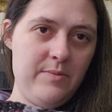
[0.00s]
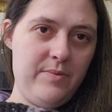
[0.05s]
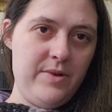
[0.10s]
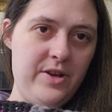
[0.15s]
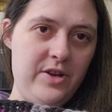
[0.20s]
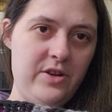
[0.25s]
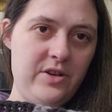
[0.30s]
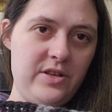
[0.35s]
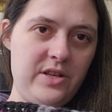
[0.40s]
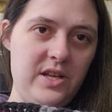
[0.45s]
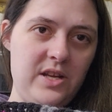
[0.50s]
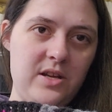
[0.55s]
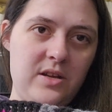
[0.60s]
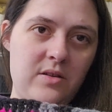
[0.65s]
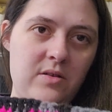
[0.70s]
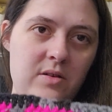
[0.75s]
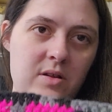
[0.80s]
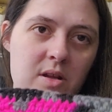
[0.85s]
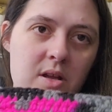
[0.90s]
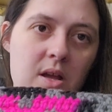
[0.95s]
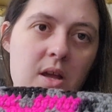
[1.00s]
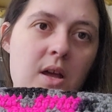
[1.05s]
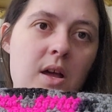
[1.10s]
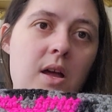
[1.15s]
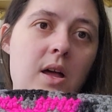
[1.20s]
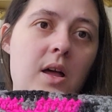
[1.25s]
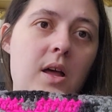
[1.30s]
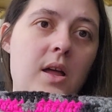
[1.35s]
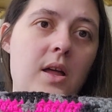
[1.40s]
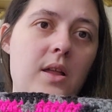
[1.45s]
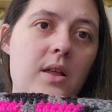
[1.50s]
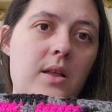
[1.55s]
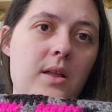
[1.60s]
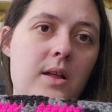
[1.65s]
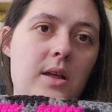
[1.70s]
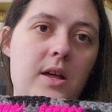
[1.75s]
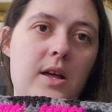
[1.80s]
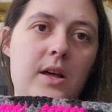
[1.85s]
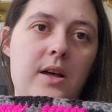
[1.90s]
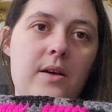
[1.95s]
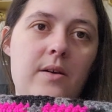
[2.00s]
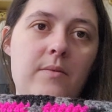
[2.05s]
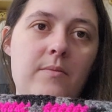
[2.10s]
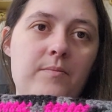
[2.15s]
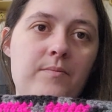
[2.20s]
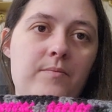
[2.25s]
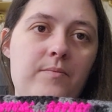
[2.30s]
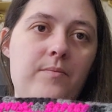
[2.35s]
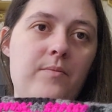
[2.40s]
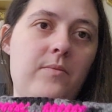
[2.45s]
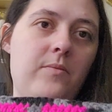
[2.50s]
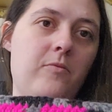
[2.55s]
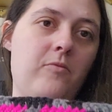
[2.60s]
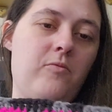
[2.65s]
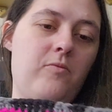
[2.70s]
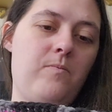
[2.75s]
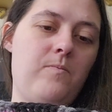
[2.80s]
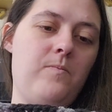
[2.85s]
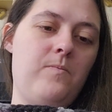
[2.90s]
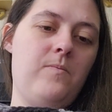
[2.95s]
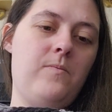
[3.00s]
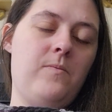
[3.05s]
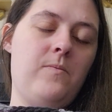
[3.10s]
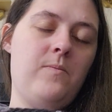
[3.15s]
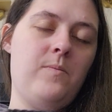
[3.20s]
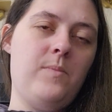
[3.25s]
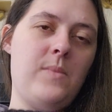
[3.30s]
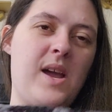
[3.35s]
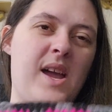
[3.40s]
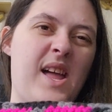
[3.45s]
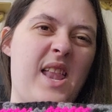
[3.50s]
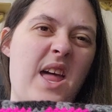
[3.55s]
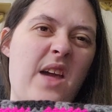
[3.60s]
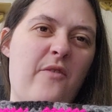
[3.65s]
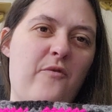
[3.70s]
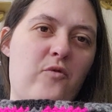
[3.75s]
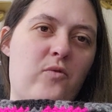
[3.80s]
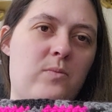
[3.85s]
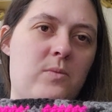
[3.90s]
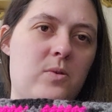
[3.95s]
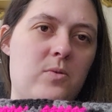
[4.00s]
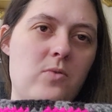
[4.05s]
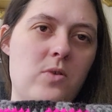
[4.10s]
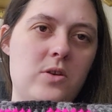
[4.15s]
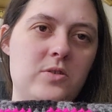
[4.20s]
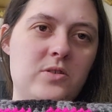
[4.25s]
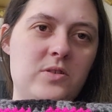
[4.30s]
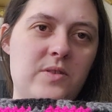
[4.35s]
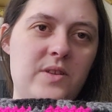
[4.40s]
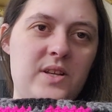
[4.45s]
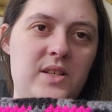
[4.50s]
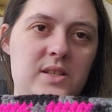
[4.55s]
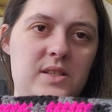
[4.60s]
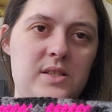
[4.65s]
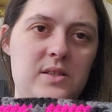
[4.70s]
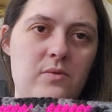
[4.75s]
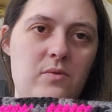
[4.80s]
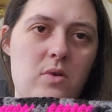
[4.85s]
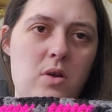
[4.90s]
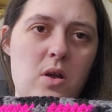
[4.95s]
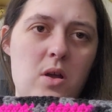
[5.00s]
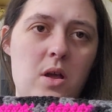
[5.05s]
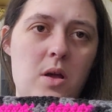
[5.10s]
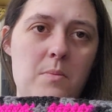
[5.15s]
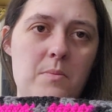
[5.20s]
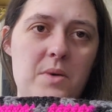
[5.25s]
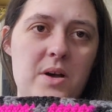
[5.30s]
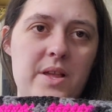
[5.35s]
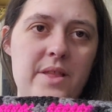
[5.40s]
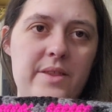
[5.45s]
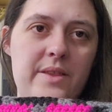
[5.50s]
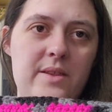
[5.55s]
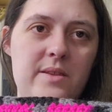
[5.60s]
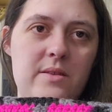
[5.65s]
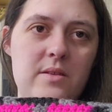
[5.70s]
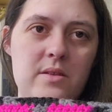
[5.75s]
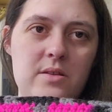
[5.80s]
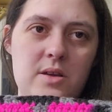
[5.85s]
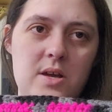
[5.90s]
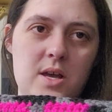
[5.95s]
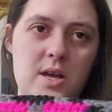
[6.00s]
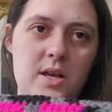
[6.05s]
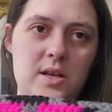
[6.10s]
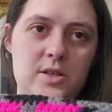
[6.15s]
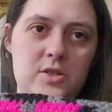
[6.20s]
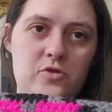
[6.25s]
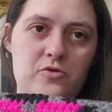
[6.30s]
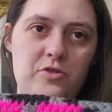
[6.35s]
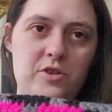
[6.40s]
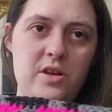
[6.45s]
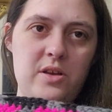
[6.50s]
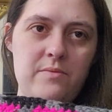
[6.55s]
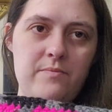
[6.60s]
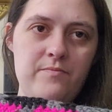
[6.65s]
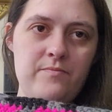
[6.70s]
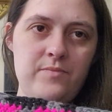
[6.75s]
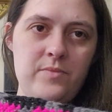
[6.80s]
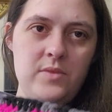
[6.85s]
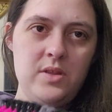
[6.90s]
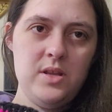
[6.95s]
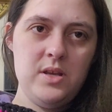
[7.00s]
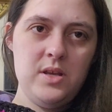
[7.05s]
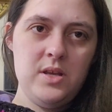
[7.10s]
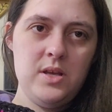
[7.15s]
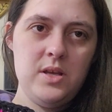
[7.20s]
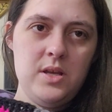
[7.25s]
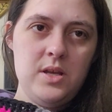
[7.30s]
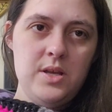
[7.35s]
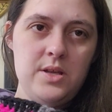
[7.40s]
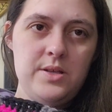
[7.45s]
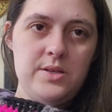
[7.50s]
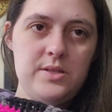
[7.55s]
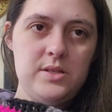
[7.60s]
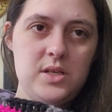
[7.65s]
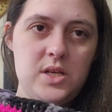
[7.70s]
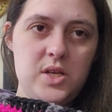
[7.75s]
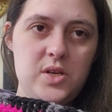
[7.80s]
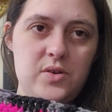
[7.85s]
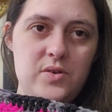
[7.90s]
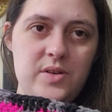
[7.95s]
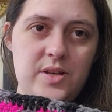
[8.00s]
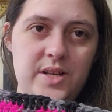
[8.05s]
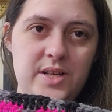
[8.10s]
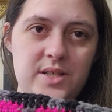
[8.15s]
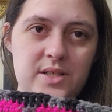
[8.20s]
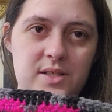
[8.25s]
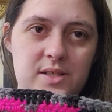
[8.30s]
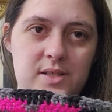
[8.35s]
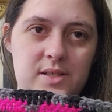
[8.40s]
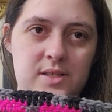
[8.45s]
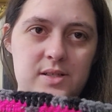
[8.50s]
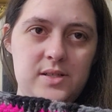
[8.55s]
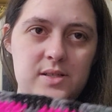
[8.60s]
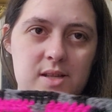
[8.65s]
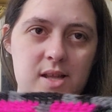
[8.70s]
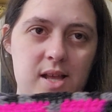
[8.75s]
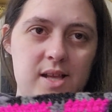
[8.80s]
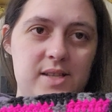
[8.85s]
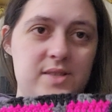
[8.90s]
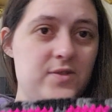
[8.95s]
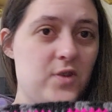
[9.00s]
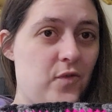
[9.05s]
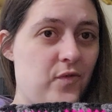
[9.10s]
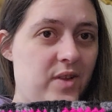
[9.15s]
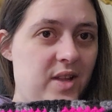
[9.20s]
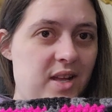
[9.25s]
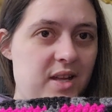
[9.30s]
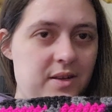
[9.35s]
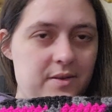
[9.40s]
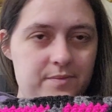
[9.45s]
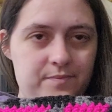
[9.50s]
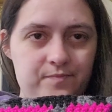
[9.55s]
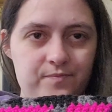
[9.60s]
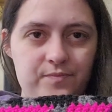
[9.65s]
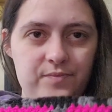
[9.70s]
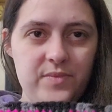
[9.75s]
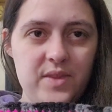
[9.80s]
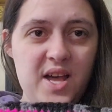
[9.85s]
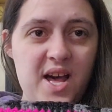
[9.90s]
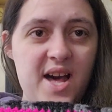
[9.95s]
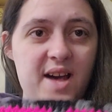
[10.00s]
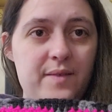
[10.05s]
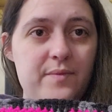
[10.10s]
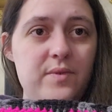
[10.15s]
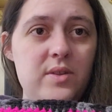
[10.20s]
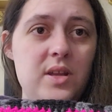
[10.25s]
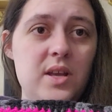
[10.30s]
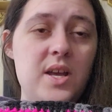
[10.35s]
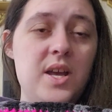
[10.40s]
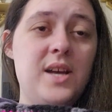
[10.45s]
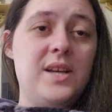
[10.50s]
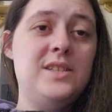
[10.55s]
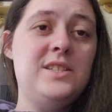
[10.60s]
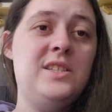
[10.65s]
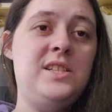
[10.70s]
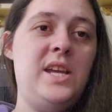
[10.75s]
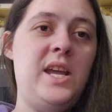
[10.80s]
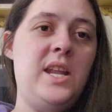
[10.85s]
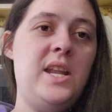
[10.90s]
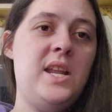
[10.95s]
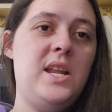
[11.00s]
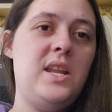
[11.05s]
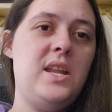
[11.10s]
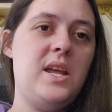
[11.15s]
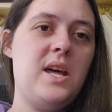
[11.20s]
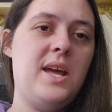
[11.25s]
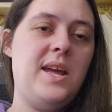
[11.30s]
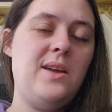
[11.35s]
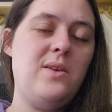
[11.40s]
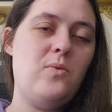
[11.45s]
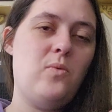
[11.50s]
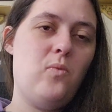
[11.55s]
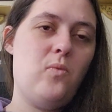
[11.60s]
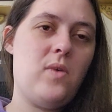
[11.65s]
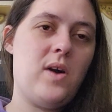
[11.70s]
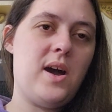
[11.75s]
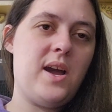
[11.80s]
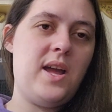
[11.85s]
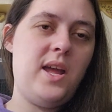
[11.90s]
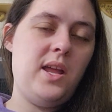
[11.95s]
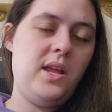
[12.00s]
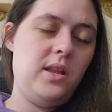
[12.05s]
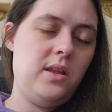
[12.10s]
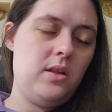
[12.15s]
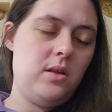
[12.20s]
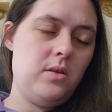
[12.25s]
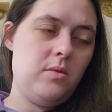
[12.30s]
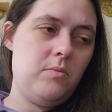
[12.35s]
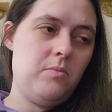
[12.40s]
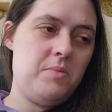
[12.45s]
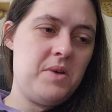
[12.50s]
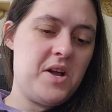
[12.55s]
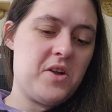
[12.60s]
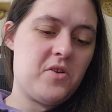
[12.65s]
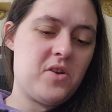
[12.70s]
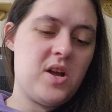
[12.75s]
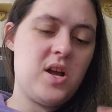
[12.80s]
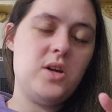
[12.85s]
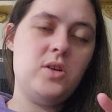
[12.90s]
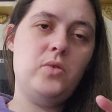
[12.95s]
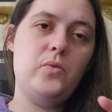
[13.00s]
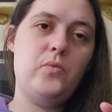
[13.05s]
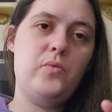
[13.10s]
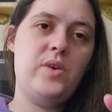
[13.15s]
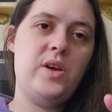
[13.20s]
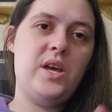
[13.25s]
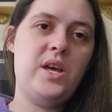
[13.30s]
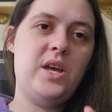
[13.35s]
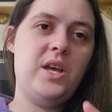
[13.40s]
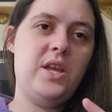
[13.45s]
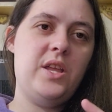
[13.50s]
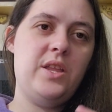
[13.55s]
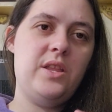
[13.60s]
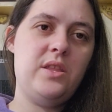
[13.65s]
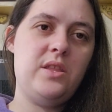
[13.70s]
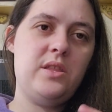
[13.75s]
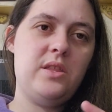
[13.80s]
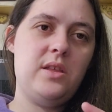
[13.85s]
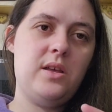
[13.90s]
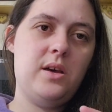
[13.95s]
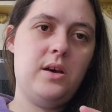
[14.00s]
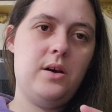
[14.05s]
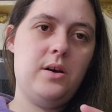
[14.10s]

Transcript: pictures here. I got like 4 more rows in this. We're a month strip. So it's a snowflake. She did a white background with